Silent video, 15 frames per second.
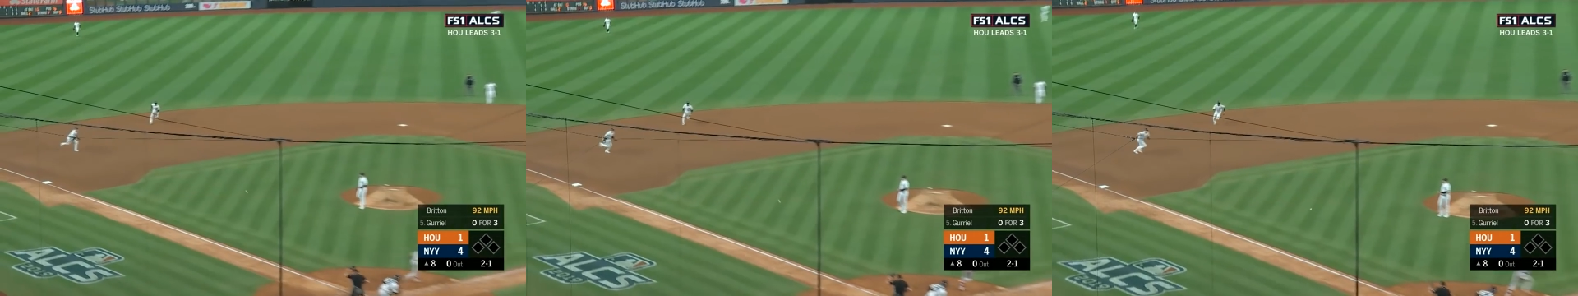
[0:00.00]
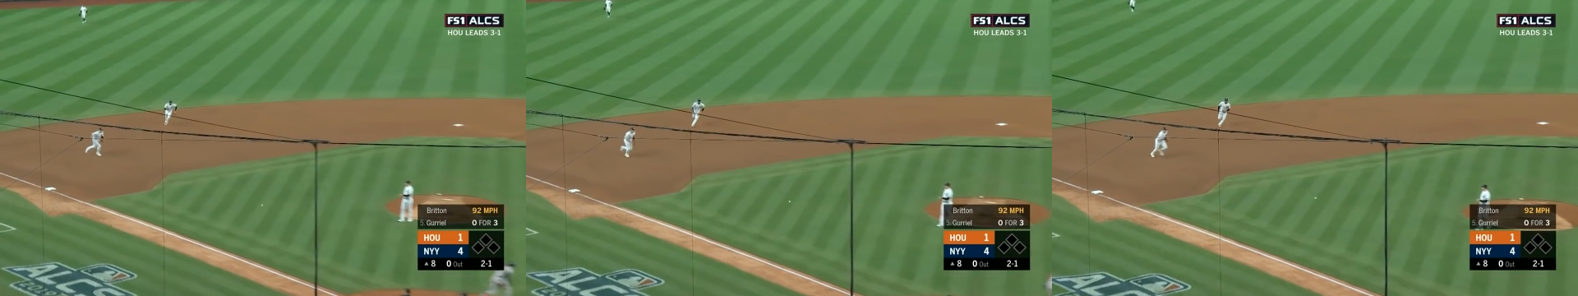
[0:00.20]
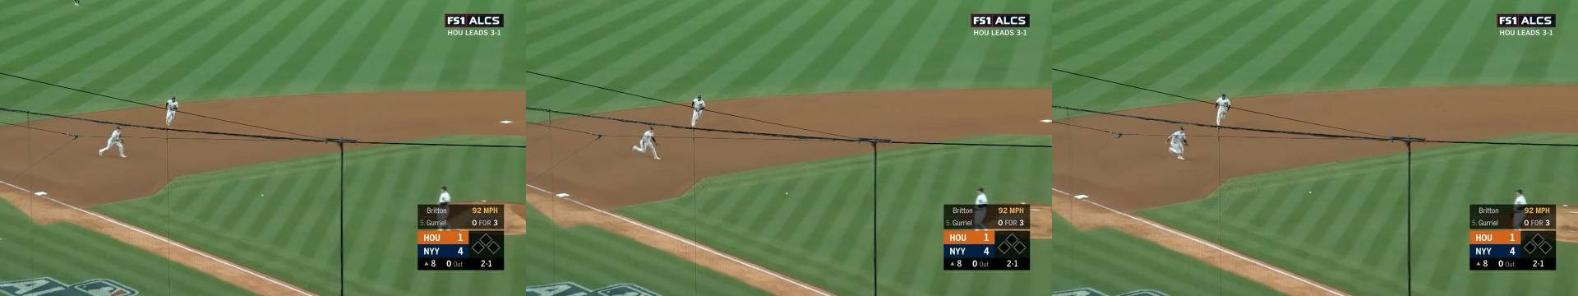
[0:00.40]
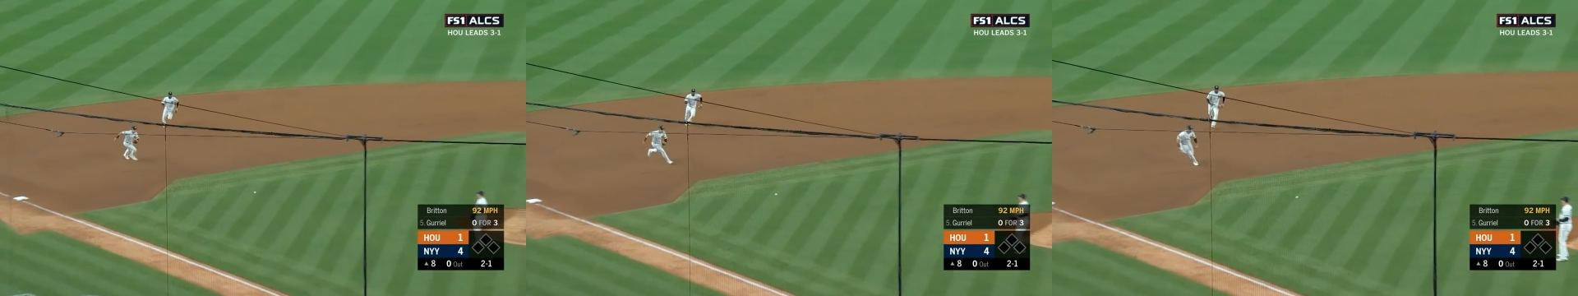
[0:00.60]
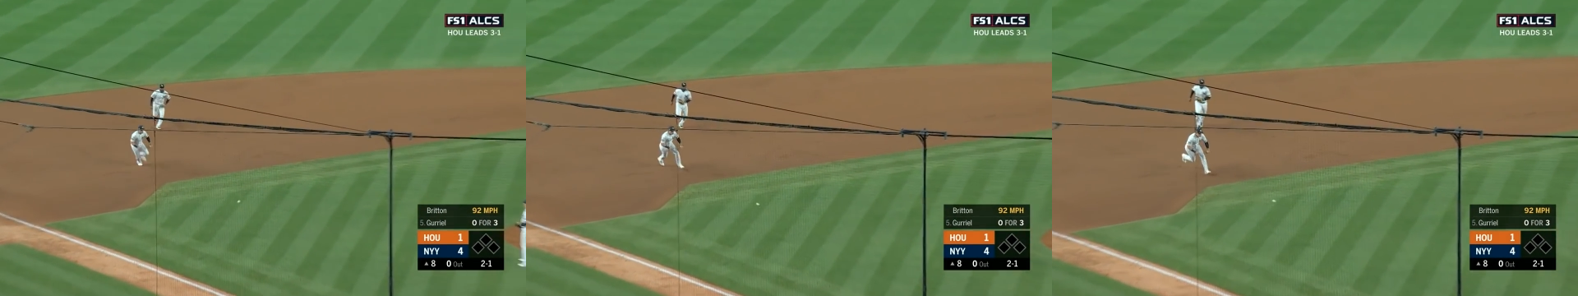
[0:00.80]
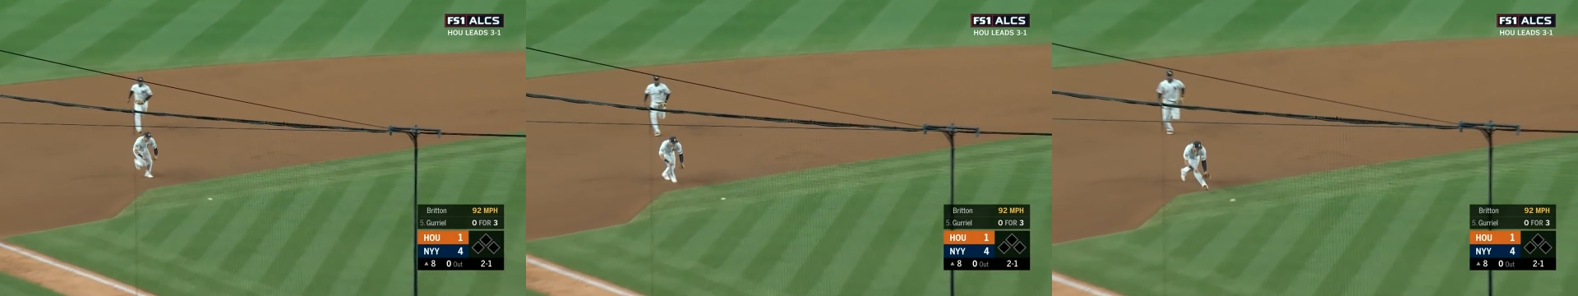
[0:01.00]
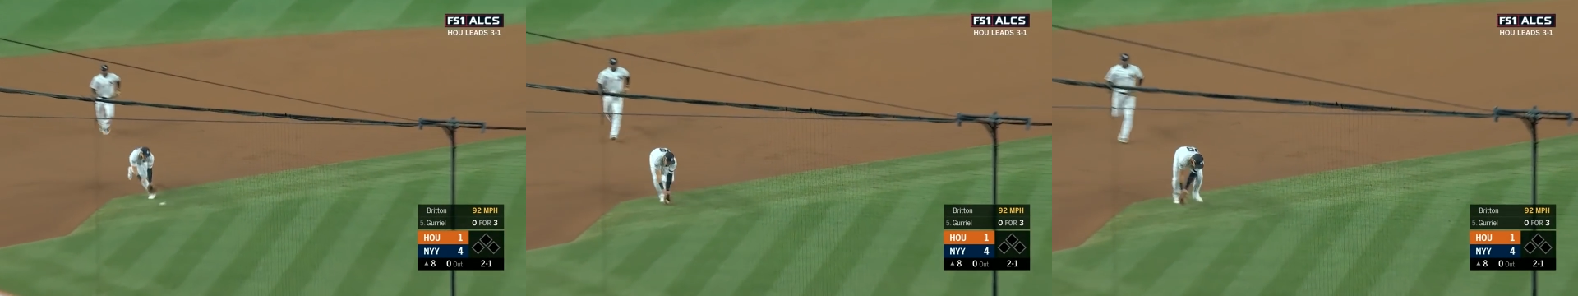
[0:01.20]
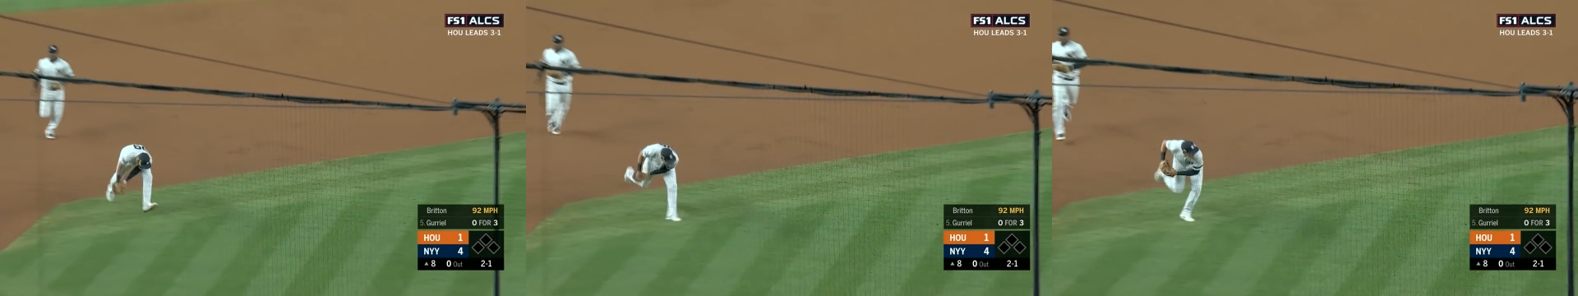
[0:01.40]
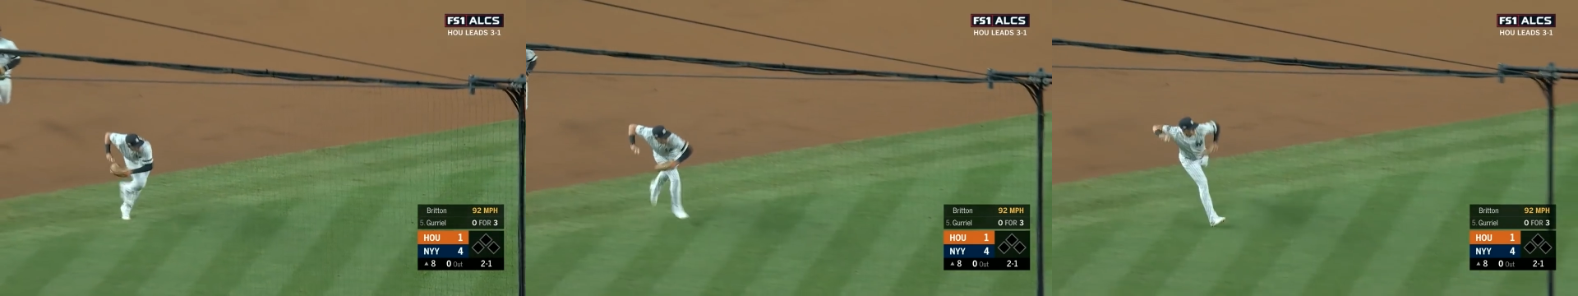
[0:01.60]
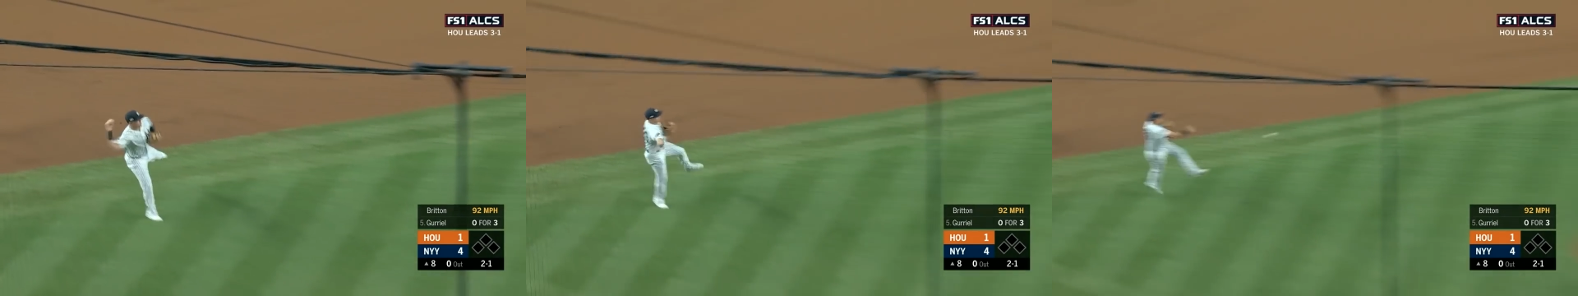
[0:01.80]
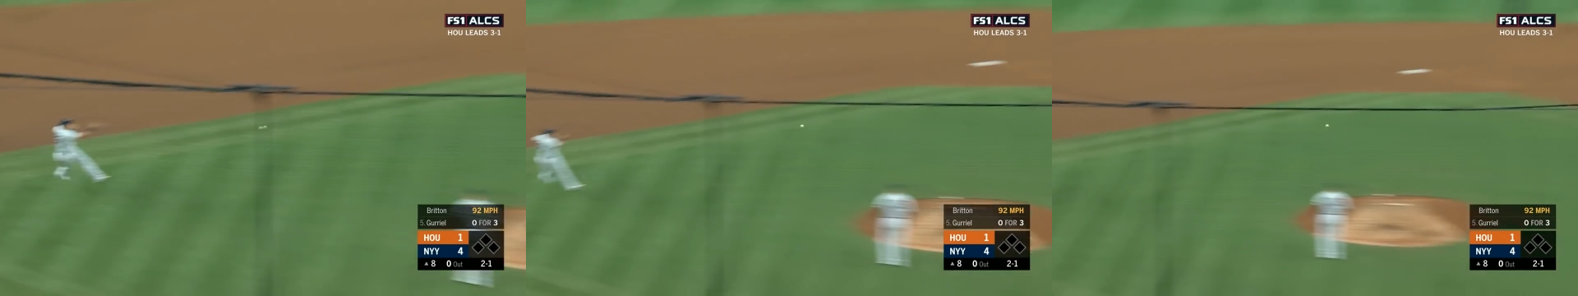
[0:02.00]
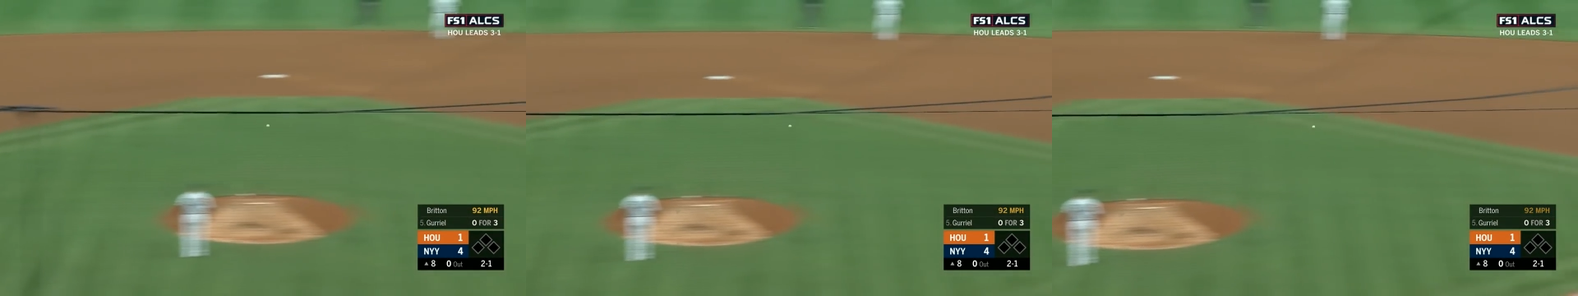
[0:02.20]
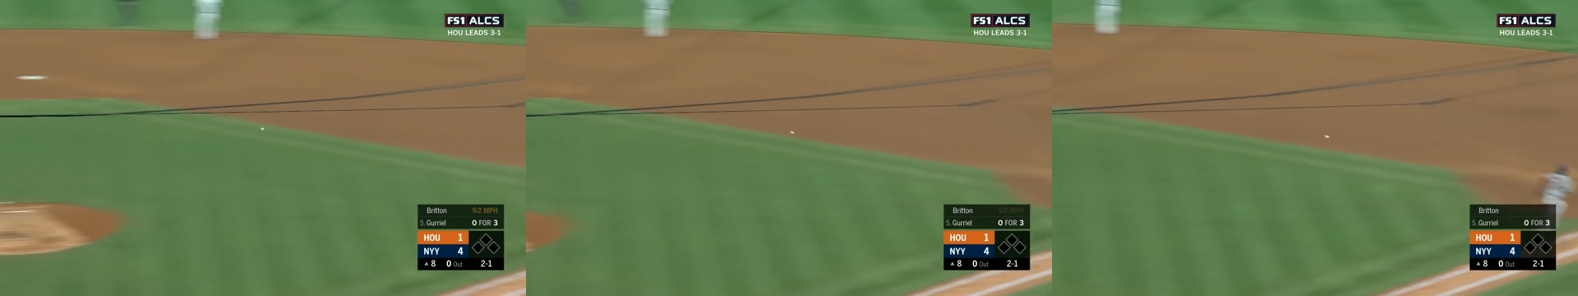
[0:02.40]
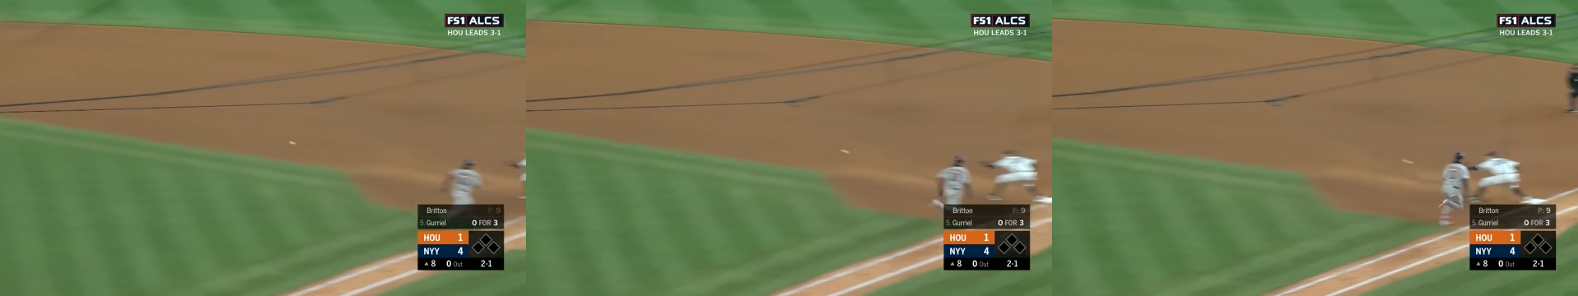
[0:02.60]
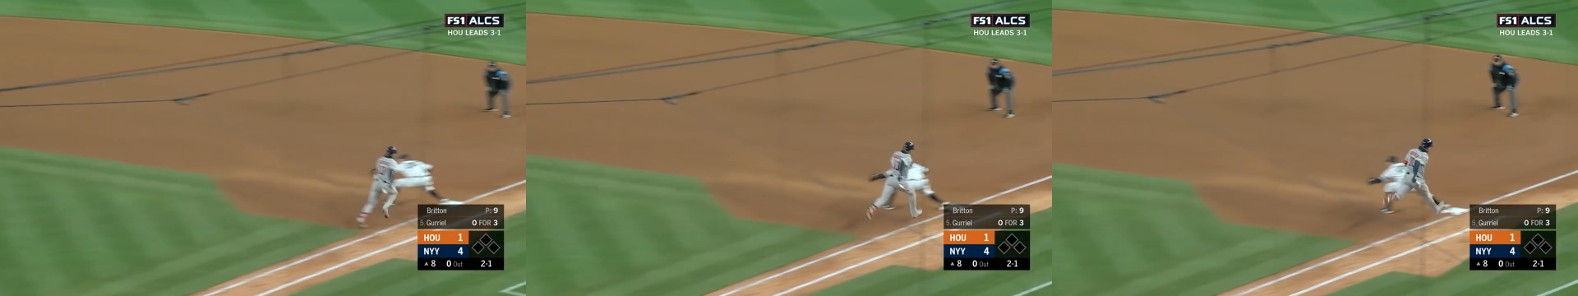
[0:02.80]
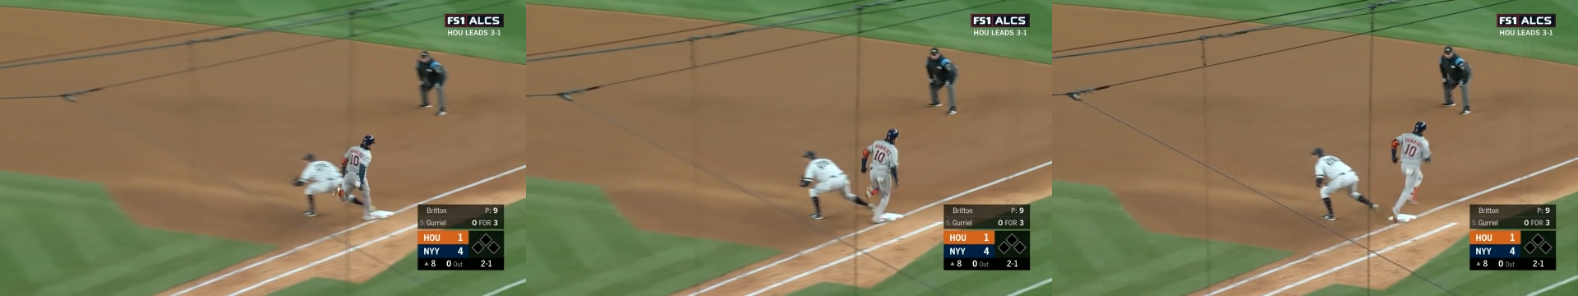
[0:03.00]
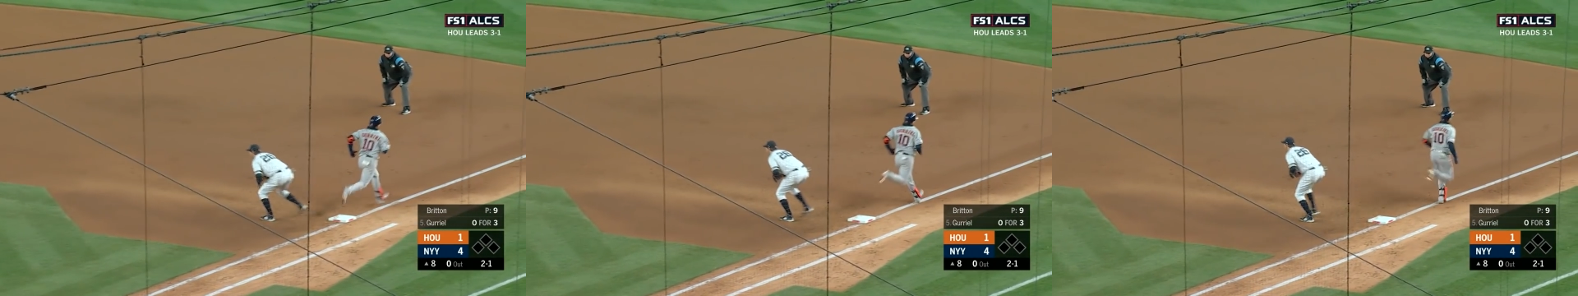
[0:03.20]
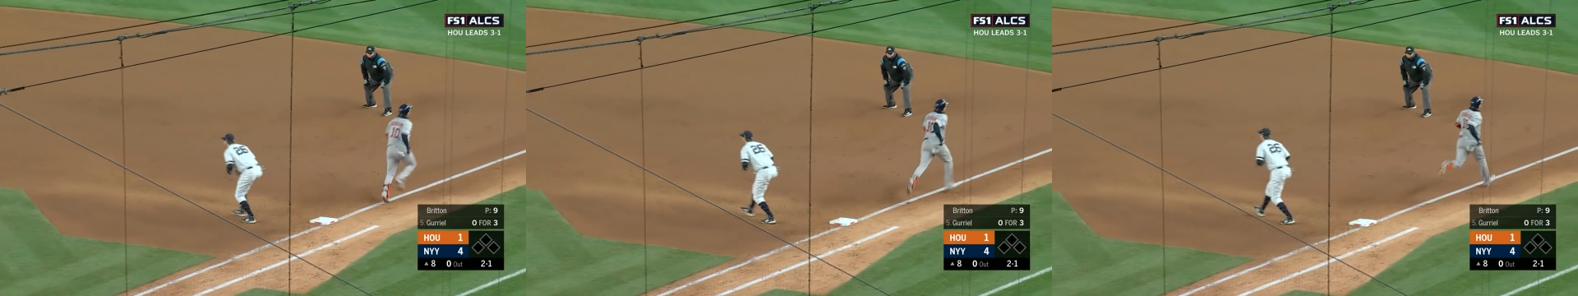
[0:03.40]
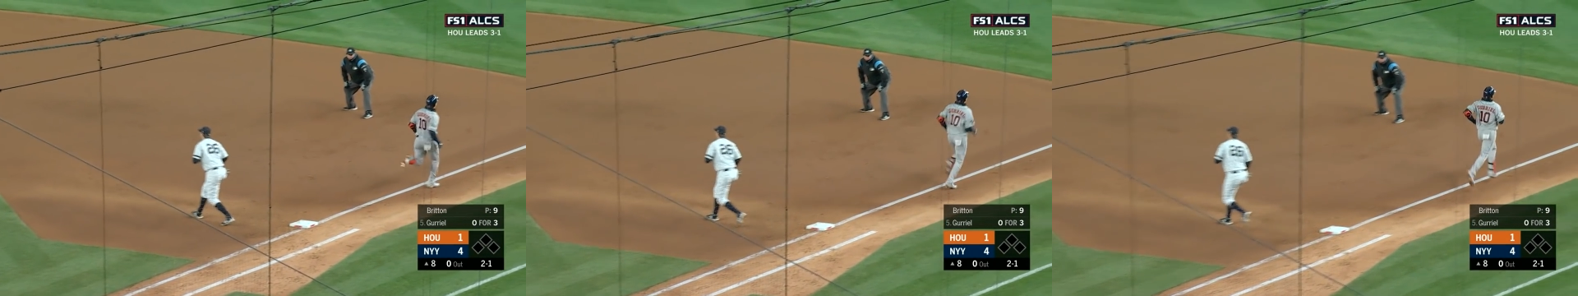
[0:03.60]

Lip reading: No face is visible, so there are no lips to read.